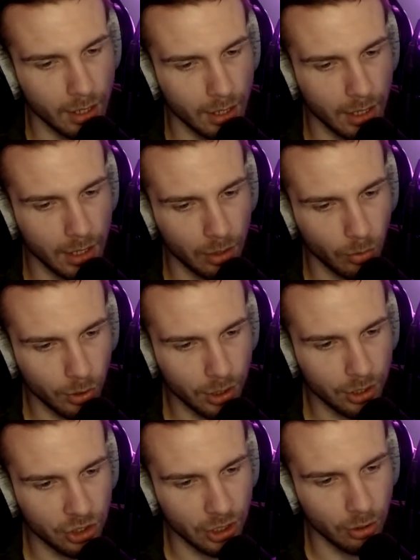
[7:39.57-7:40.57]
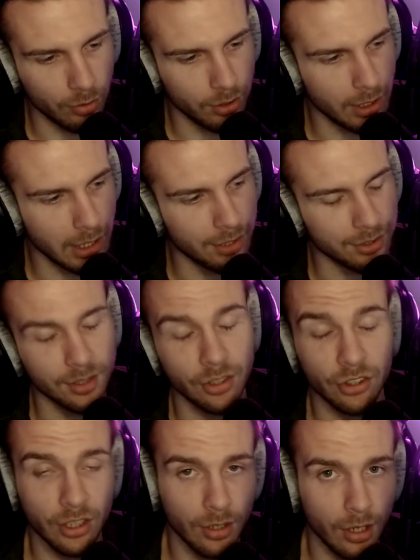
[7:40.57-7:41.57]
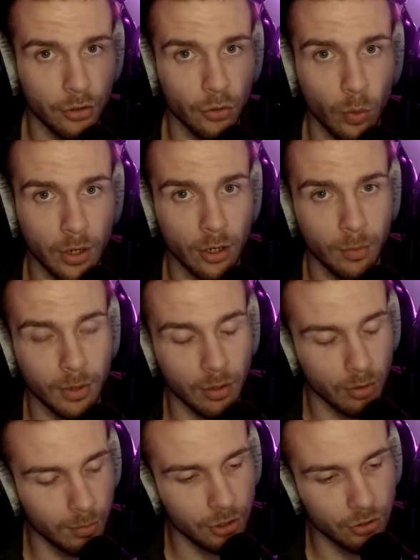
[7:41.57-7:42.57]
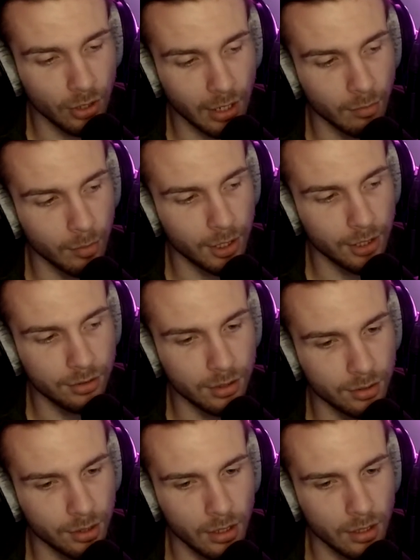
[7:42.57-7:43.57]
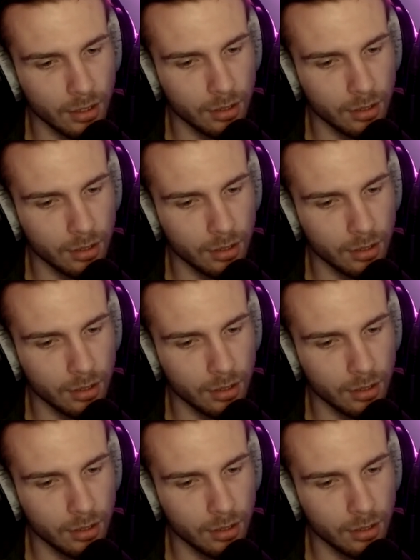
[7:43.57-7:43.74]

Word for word: and I wanted to share it with you guys because I shared it on Twitter, but I want to be sure everybody sees it.